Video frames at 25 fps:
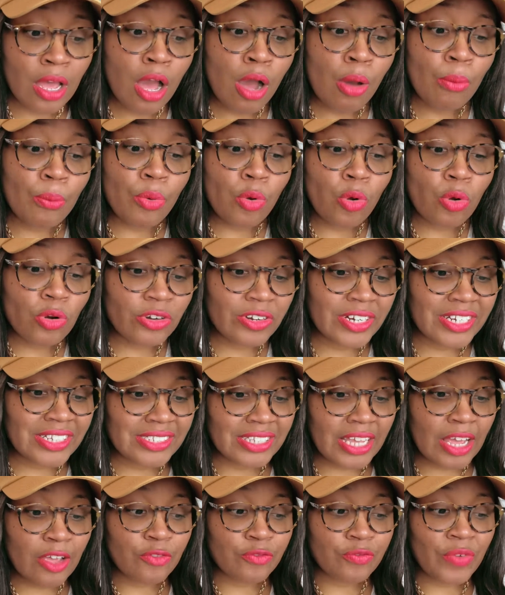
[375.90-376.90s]
Porter is
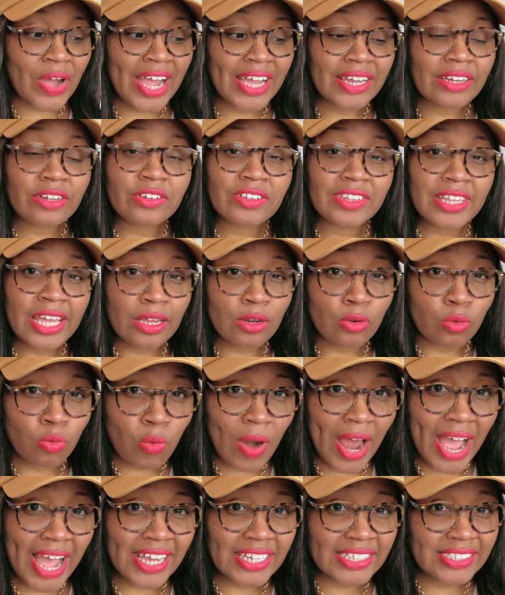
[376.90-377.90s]
a fighter that
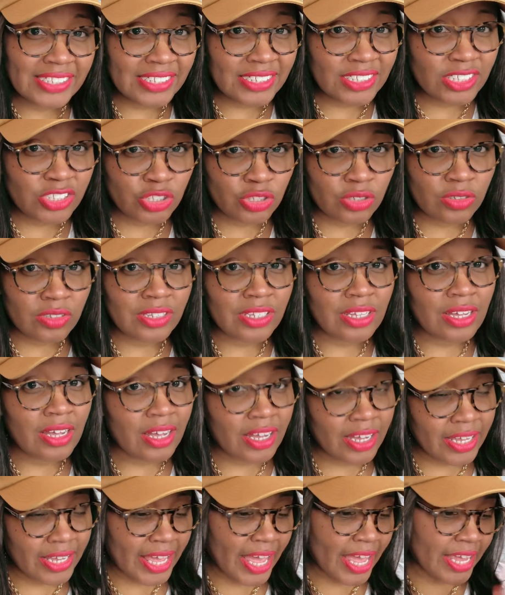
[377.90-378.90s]
rises to the
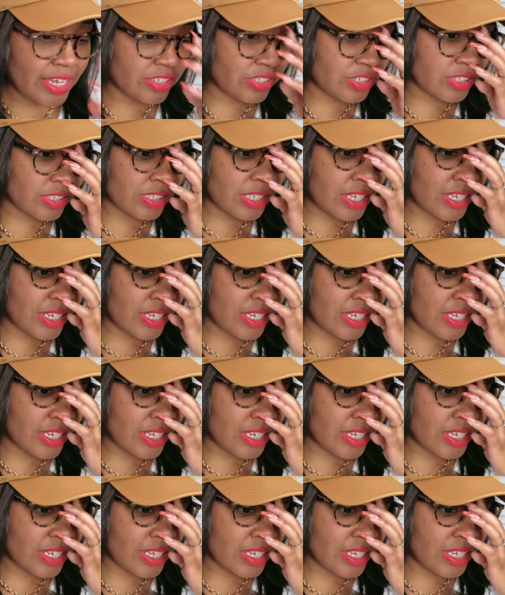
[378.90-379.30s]
occasion.